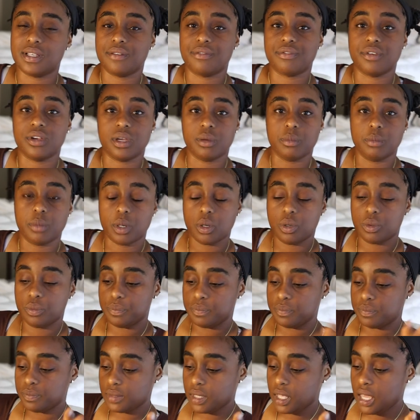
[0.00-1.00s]
that freaking bone.
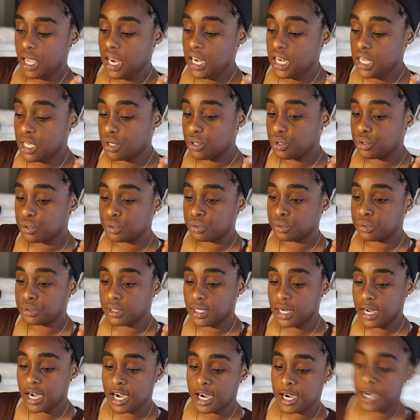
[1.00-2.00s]

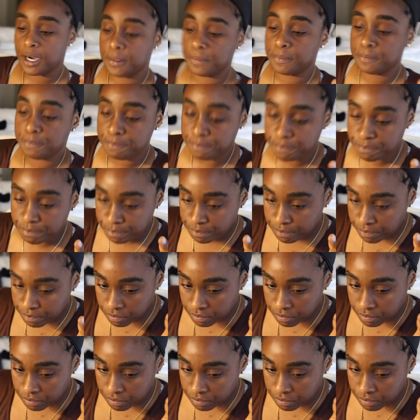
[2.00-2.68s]
Anywho,